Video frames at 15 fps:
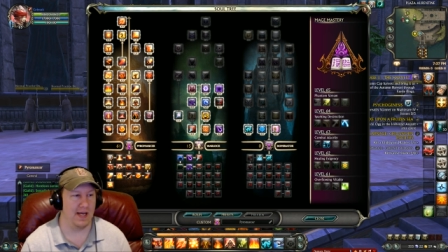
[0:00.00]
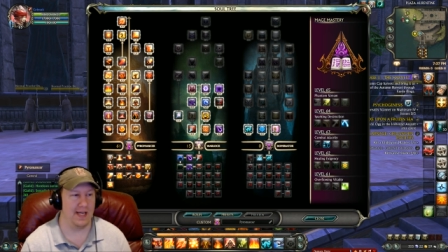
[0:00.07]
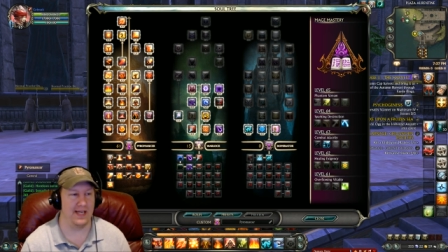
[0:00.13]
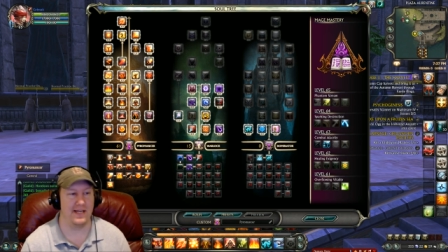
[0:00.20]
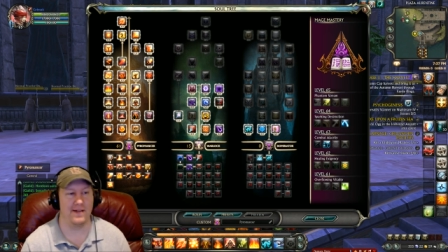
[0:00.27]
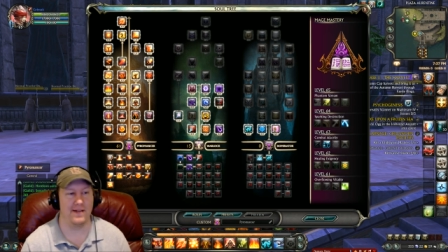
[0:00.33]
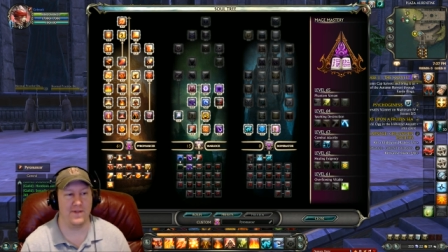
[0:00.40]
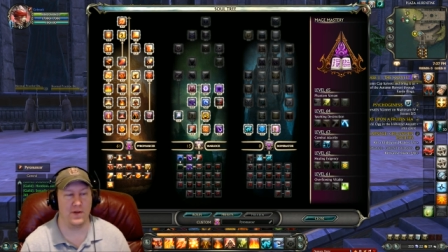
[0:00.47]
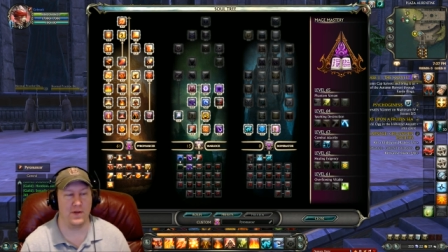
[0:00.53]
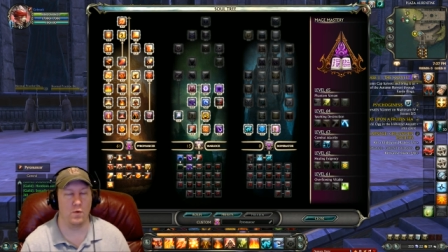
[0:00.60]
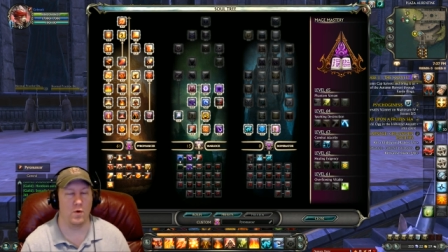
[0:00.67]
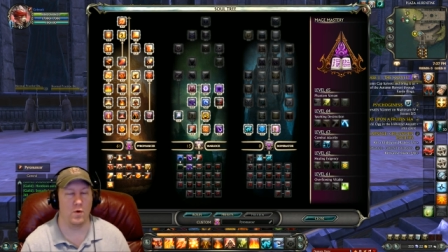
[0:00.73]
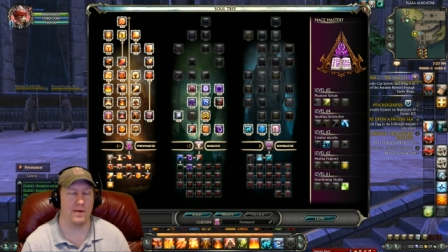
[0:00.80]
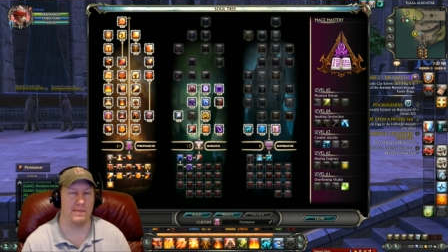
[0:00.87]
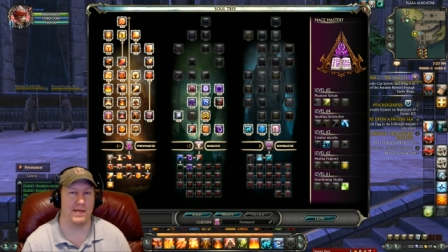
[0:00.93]
And if you
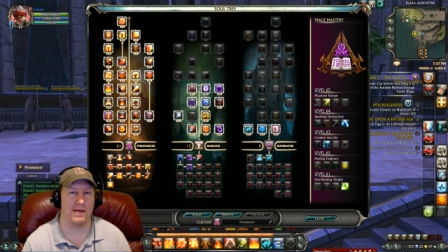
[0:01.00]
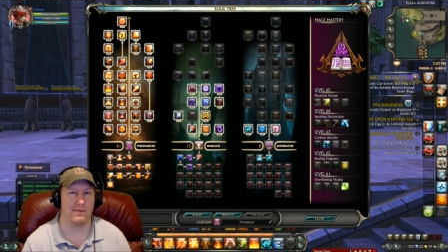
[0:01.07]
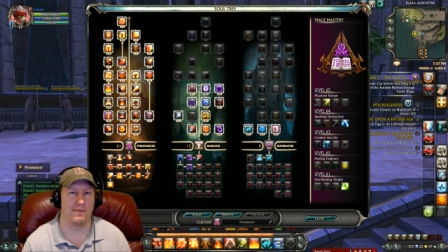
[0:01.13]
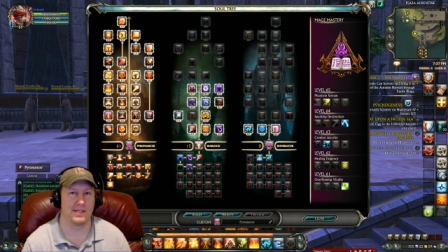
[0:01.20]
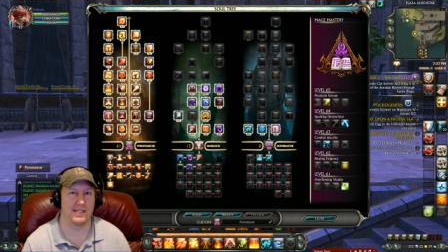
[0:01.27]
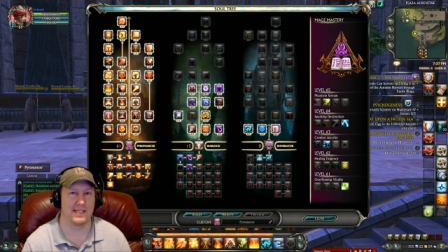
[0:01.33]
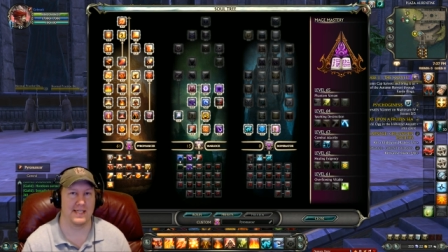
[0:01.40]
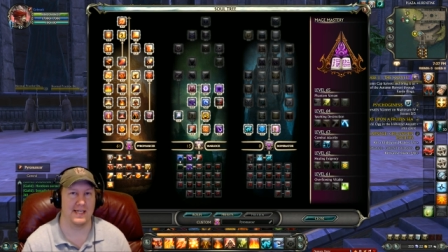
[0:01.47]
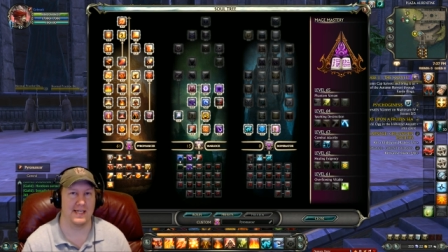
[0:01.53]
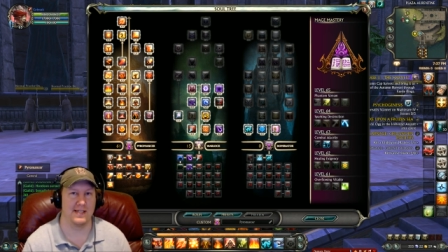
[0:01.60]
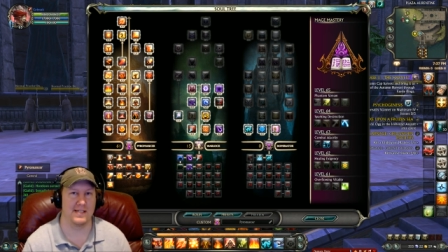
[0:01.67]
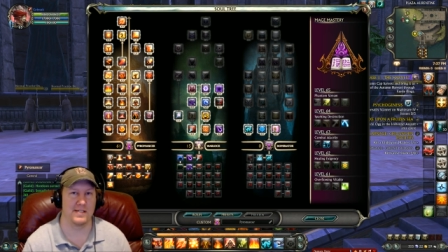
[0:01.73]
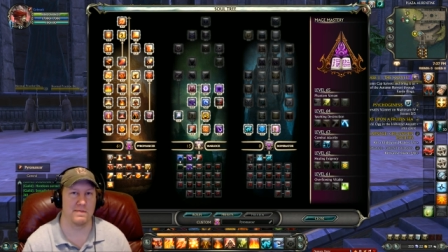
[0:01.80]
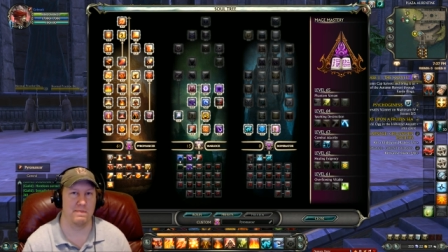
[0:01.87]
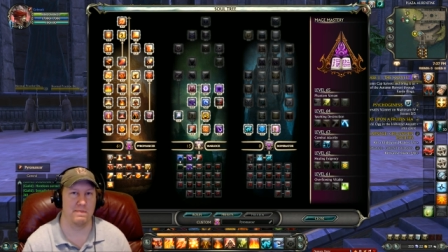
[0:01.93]
want to be able to see
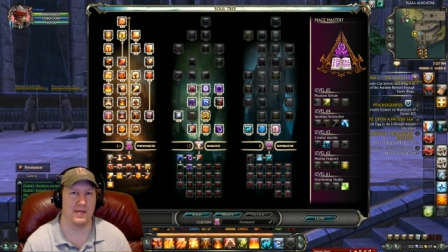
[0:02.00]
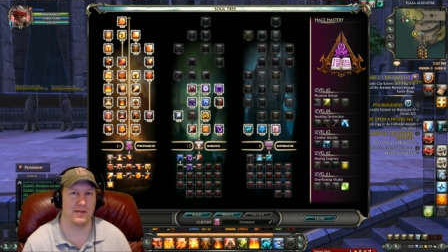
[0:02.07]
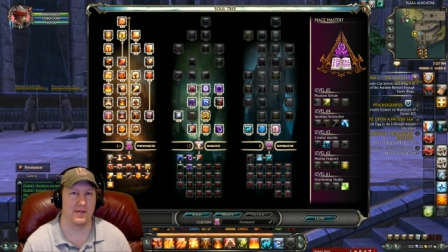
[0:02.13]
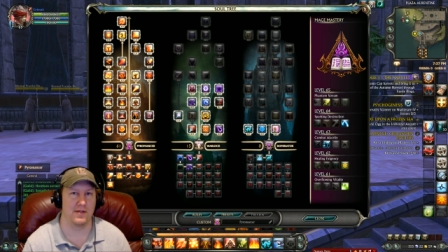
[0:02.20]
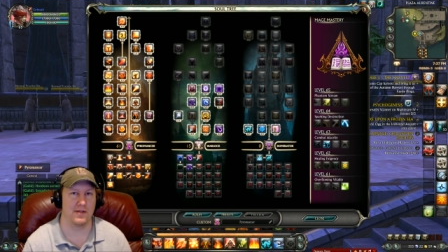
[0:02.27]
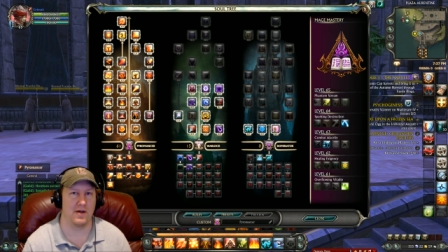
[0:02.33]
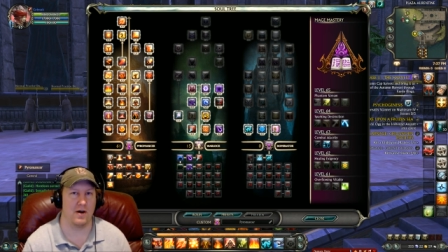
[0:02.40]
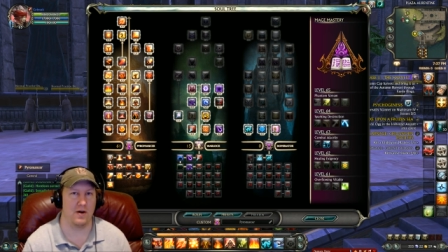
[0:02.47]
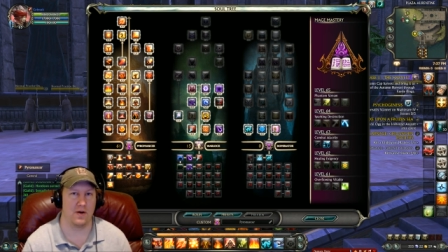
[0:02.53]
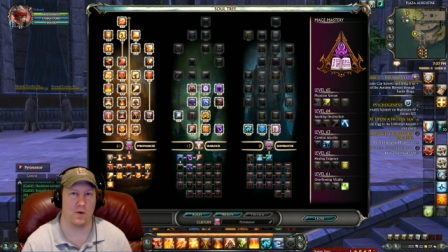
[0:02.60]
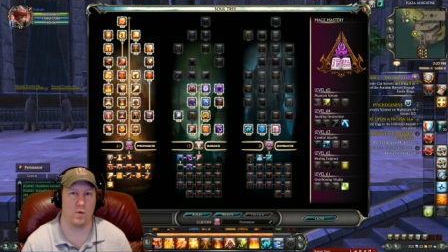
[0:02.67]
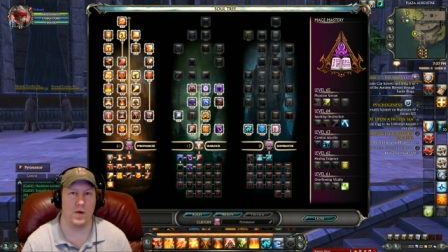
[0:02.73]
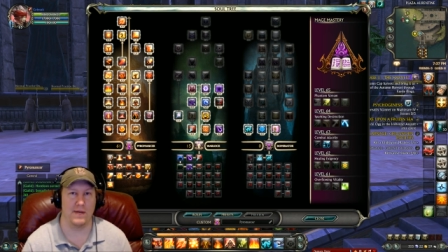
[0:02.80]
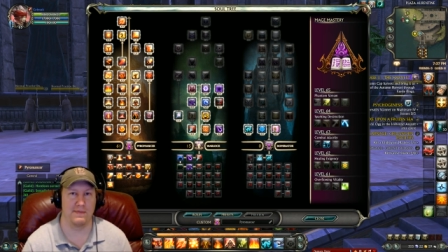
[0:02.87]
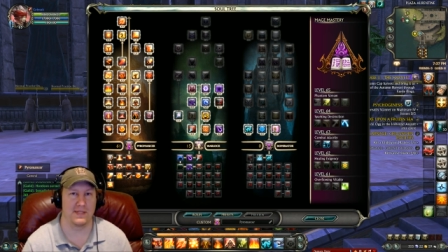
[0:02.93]
this build on a
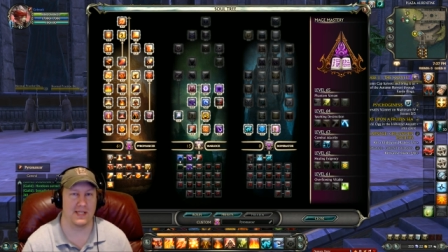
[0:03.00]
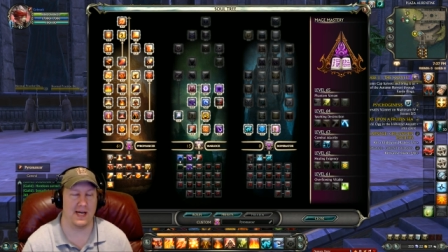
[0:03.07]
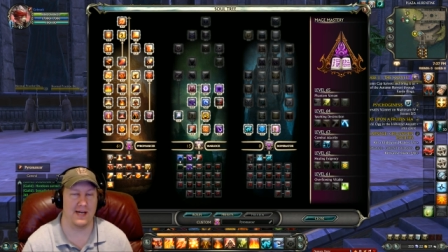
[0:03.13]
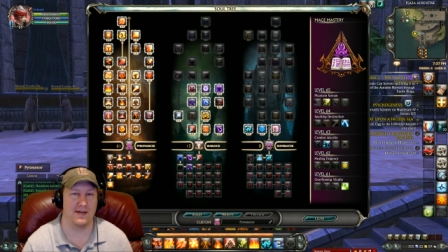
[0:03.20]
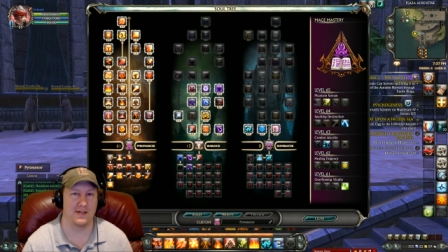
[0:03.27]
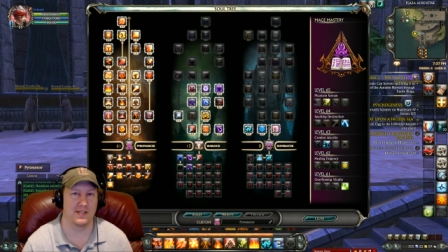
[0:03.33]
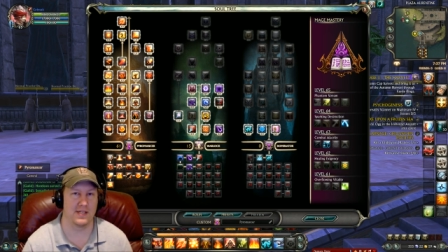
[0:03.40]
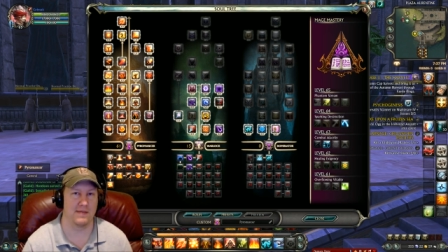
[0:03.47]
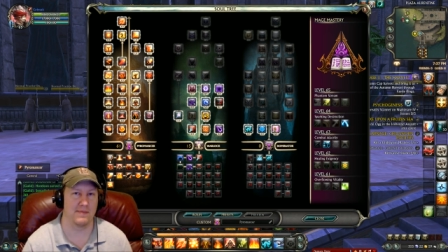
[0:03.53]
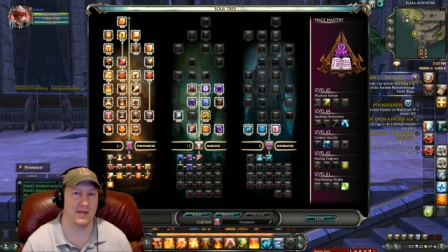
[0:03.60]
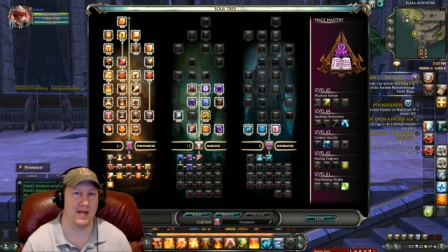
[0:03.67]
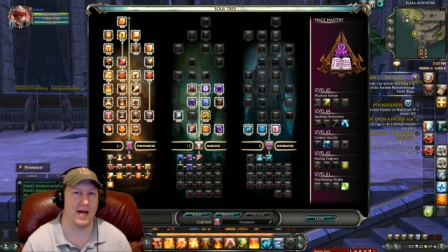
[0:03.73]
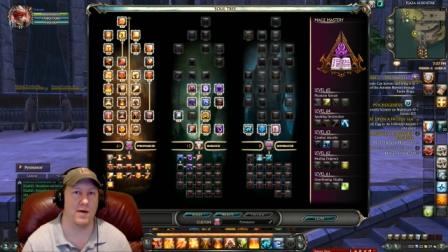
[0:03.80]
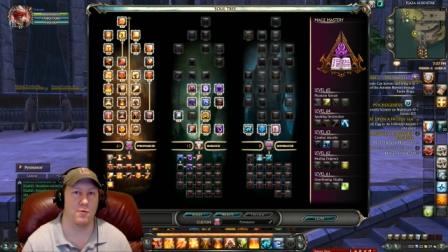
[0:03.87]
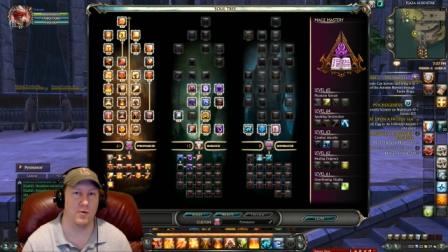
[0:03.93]
website or
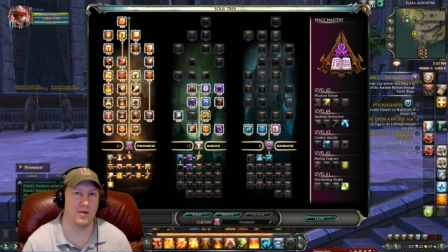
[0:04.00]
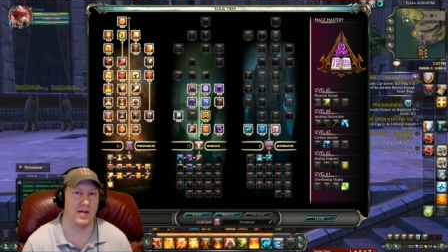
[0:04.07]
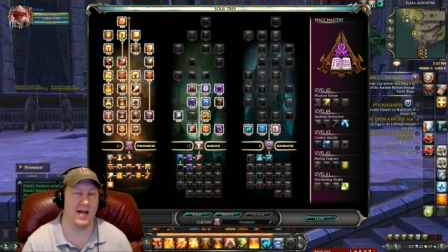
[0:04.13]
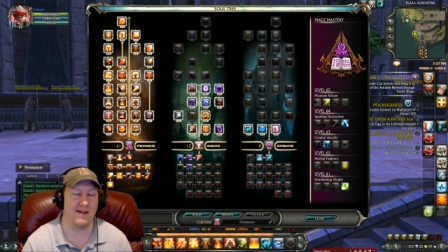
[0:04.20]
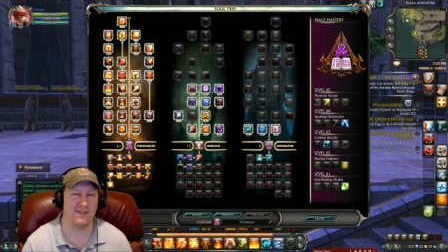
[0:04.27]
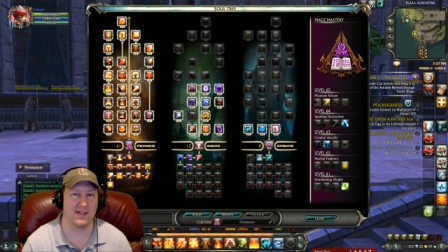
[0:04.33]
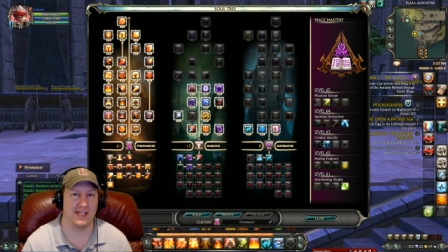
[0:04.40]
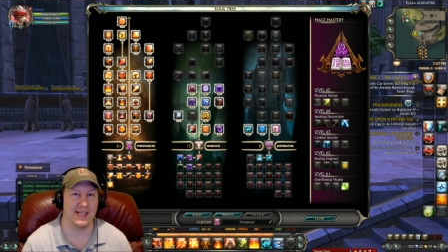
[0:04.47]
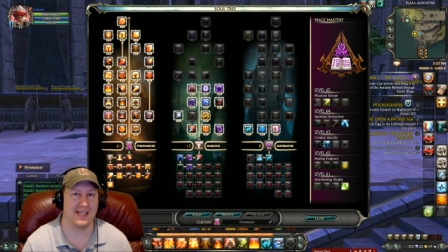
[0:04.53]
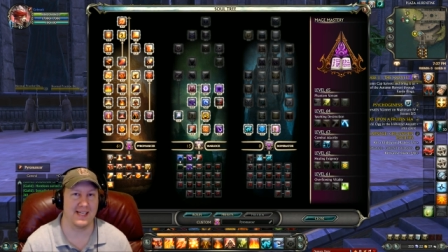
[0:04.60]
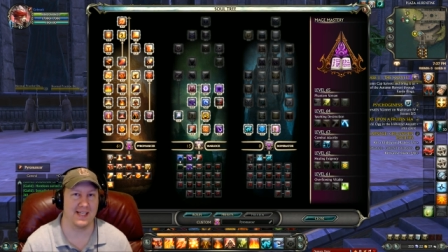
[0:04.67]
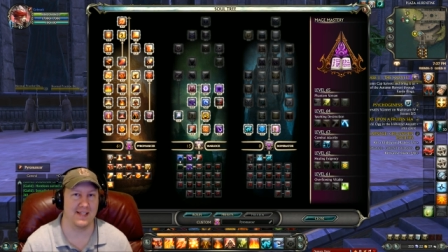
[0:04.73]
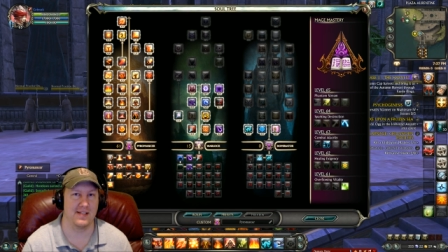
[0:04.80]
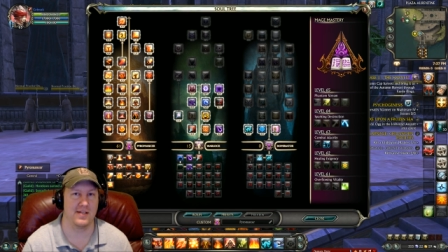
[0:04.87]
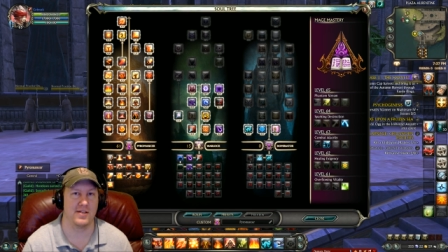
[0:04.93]
something, I will have a link
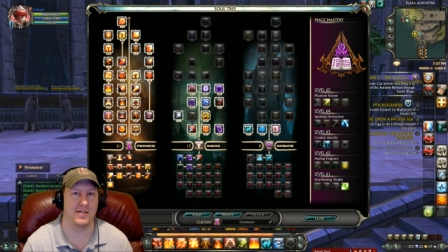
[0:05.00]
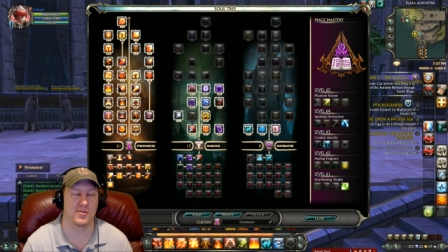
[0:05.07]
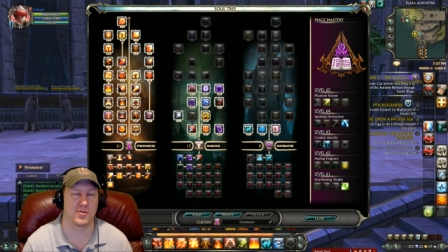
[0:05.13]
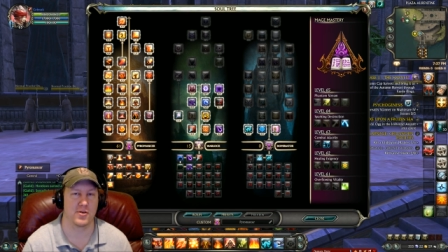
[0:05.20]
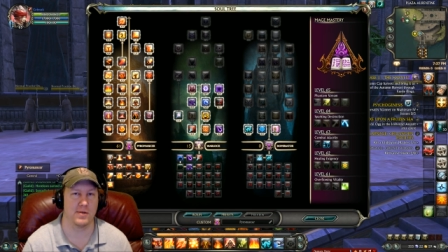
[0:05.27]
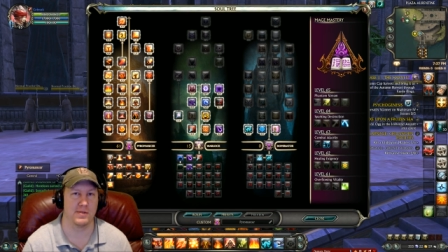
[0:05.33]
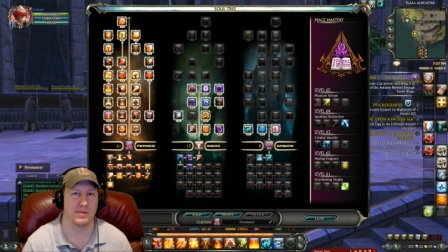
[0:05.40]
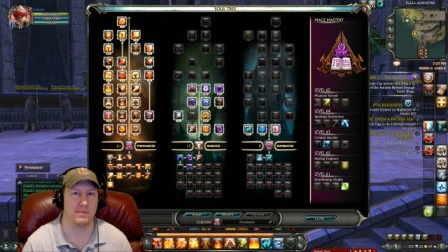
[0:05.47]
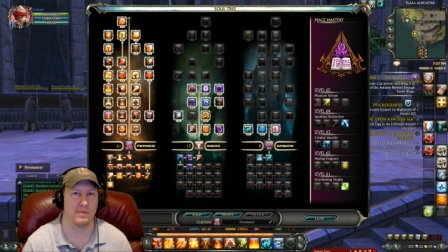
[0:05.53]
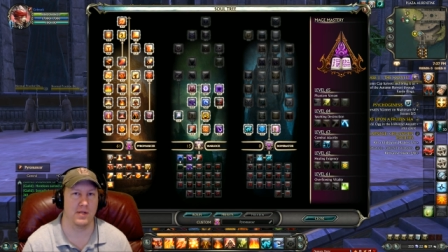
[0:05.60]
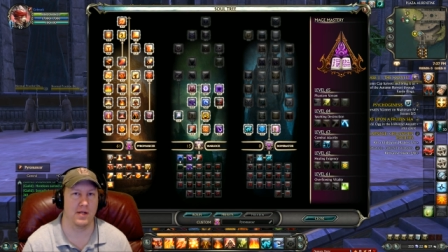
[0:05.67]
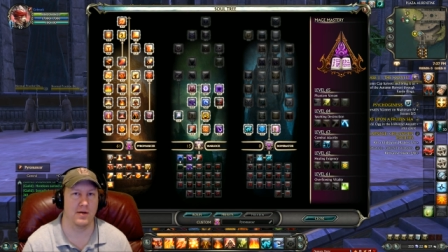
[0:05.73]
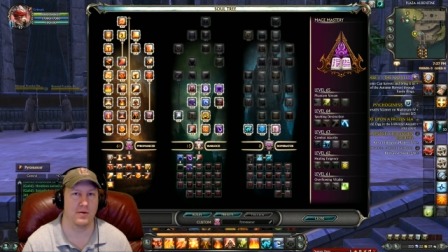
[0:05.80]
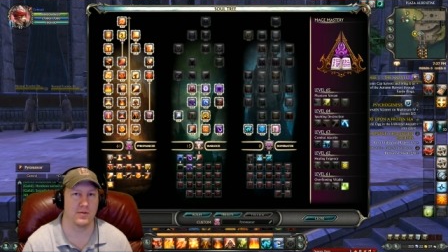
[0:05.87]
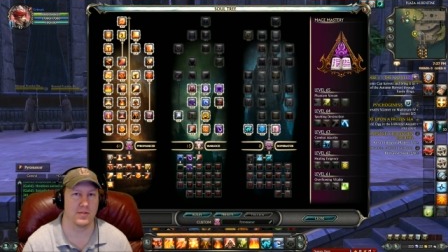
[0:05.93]
in the description
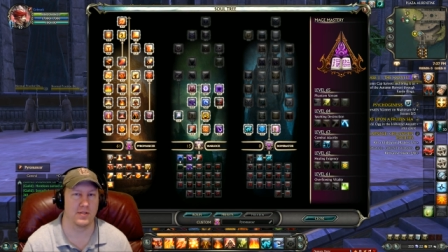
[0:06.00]
below.